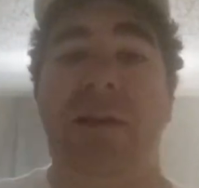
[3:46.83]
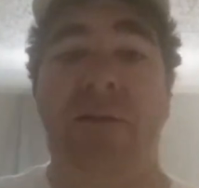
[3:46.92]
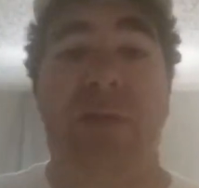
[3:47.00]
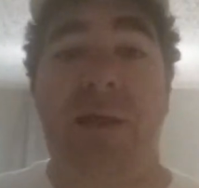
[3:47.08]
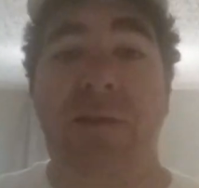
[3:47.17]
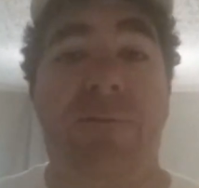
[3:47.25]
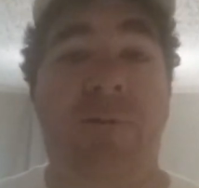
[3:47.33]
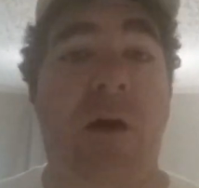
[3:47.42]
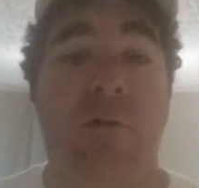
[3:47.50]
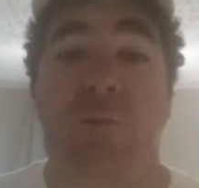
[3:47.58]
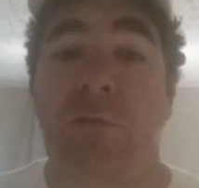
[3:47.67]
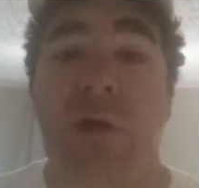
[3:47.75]
it
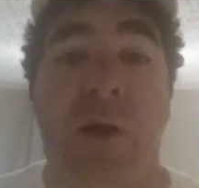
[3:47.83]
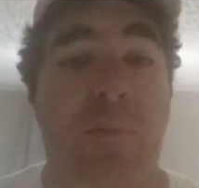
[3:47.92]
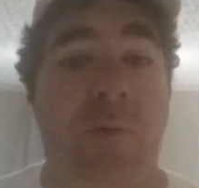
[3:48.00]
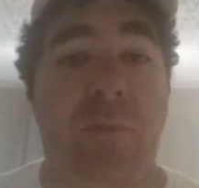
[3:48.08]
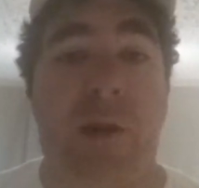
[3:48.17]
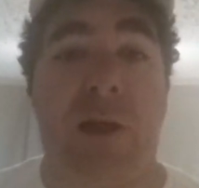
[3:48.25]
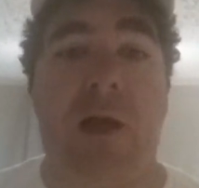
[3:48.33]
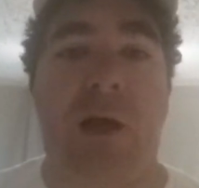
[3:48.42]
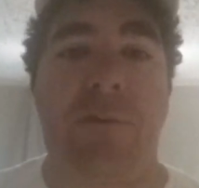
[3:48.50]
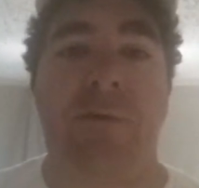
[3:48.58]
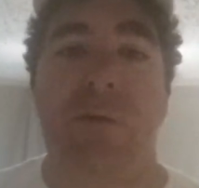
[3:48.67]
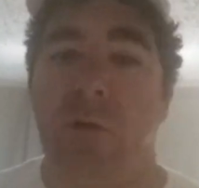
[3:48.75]
crumbles right
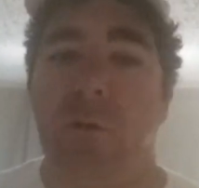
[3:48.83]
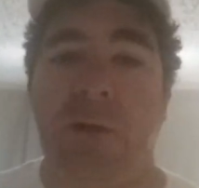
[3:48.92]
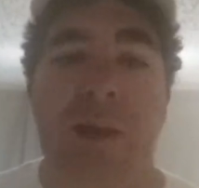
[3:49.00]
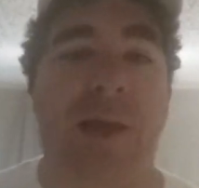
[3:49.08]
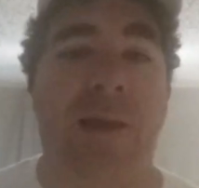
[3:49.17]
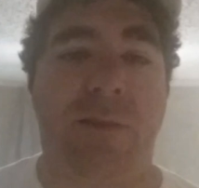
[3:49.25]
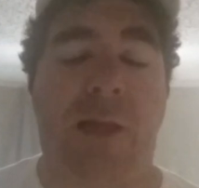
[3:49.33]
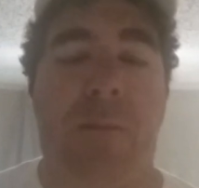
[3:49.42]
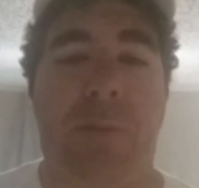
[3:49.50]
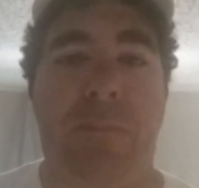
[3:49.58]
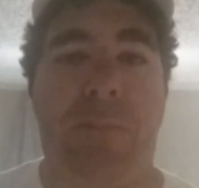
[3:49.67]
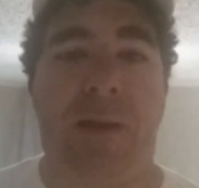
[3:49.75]
off, so it has
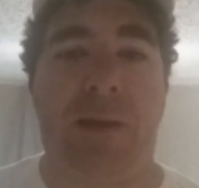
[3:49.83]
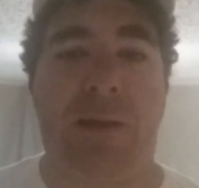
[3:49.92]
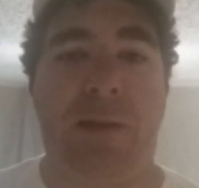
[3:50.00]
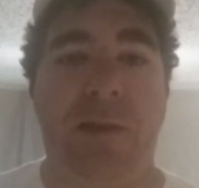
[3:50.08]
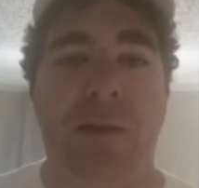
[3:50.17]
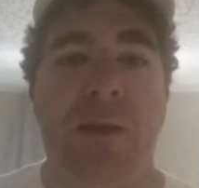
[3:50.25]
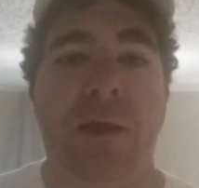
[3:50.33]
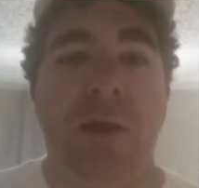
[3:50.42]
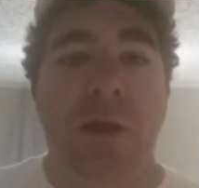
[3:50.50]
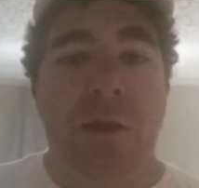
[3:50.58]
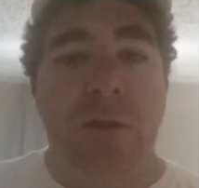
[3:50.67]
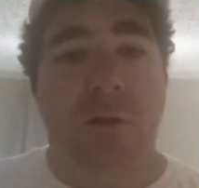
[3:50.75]
not been painted.
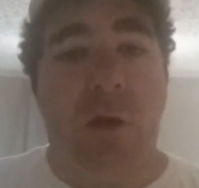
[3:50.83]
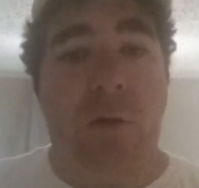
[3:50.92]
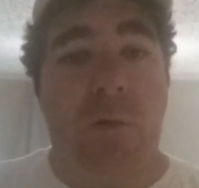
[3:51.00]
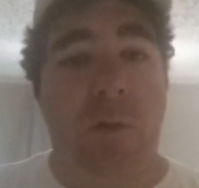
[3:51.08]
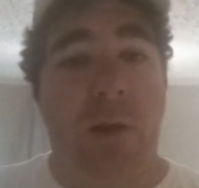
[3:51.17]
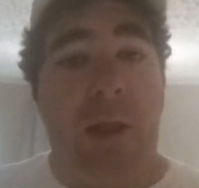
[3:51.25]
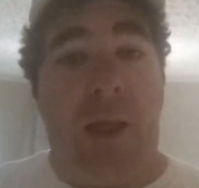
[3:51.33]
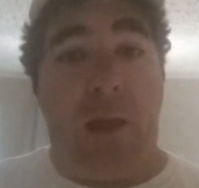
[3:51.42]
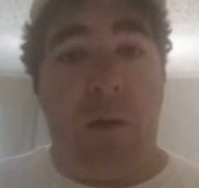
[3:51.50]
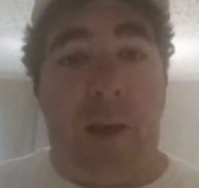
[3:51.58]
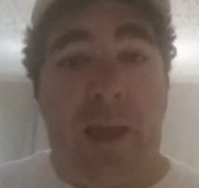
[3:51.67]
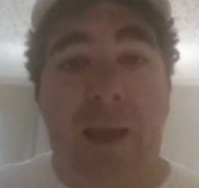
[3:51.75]
So,
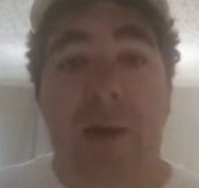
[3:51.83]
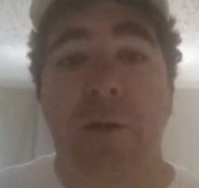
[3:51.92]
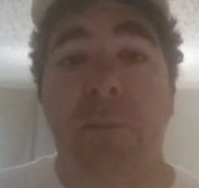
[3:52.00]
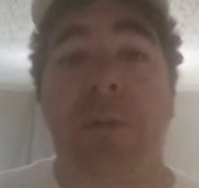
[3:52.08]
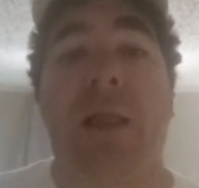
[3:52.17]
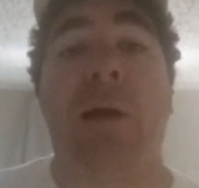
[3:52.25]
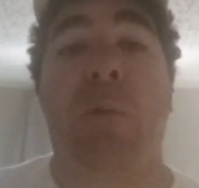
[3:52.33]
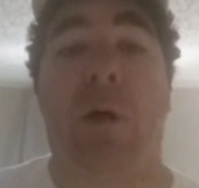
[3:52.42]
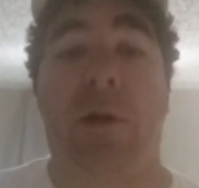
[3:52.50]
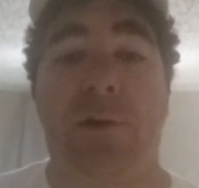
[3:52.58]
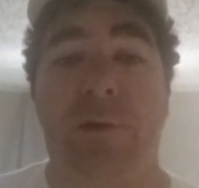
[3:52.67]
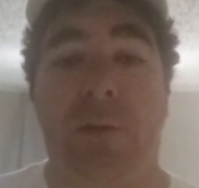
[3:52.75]
how to apply
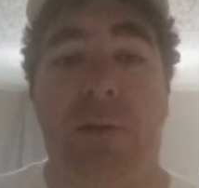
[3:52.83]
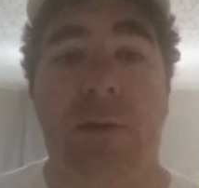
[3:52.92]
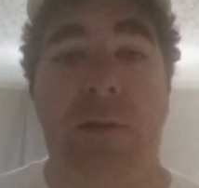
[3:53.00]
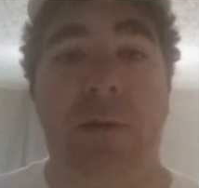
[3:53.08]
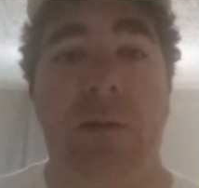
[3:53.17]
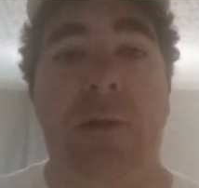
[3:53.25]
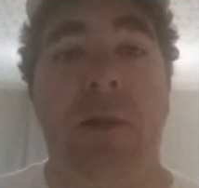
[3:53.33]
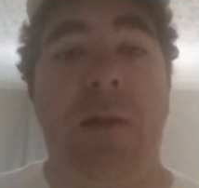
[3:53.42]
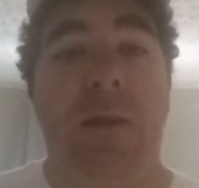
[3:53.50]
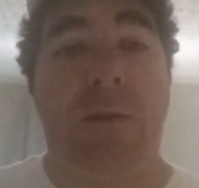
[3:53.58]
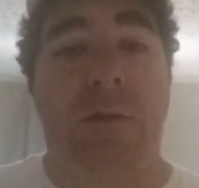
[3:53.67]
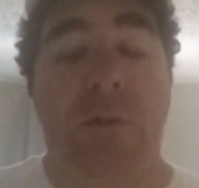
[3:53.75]
water to it.
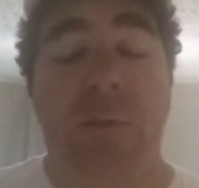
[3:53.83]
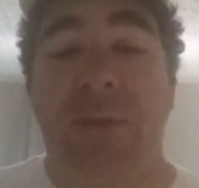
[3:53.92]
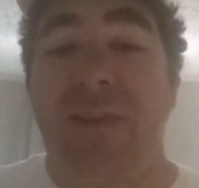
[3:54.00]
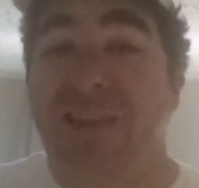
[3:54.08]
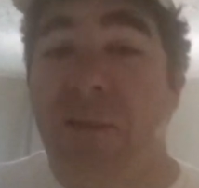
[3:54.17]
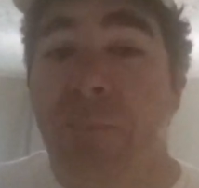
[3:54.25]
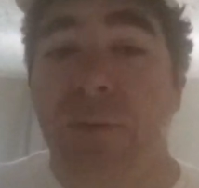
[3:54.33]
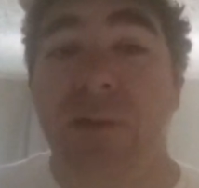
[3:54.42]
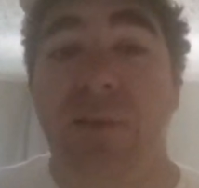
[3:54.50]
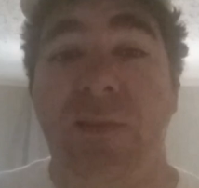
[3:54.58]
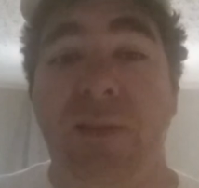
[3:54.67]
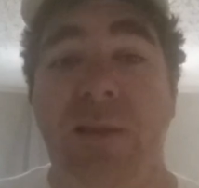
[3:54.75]
So, one of the
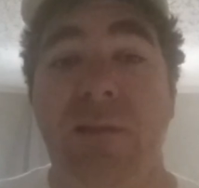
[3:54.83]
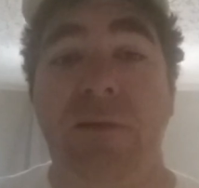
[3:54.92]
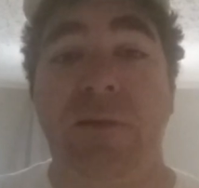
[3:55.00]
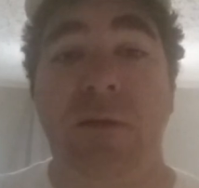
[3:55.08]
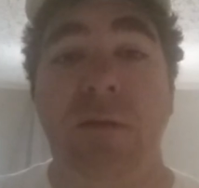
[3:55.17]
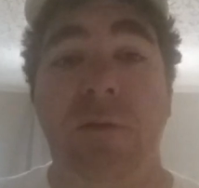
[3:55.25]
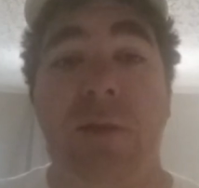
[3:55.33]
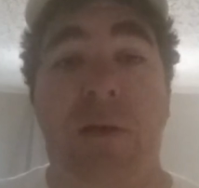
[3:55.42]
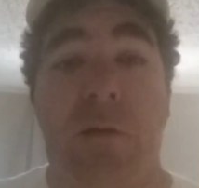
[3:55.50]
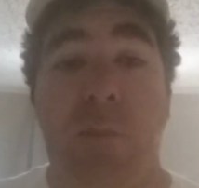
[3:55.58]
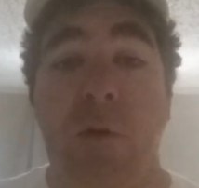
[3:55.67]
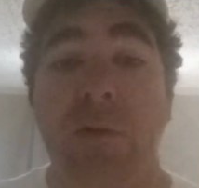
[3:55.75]
simplest things to do
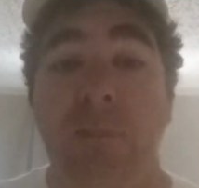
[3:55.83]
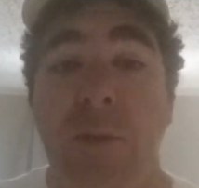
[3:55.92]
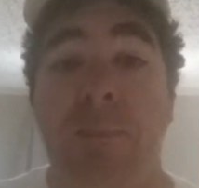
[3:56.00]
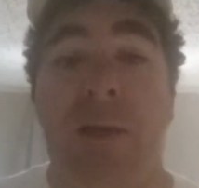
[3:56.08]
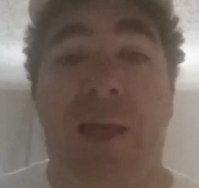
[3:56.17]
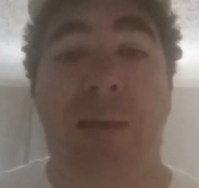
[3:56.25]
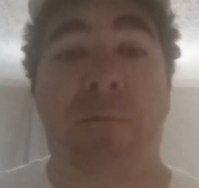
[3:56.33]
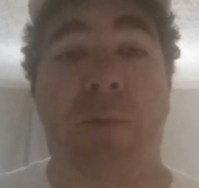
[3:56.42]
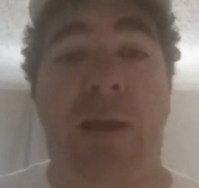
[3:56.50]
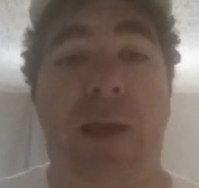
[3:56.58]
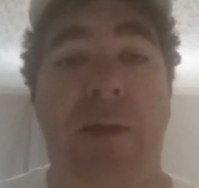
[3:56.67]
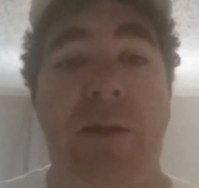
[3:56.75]
that most people have
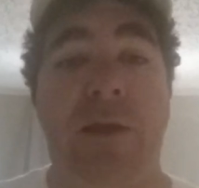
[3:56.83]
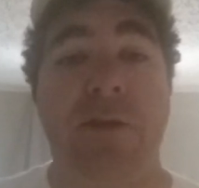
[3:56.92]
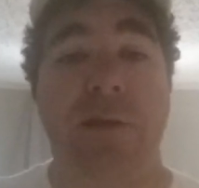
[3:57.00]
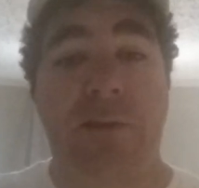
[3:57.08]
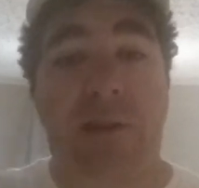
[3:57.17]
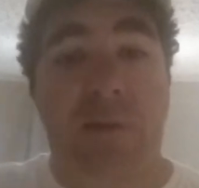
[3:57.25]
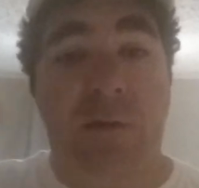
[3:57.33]
around is just a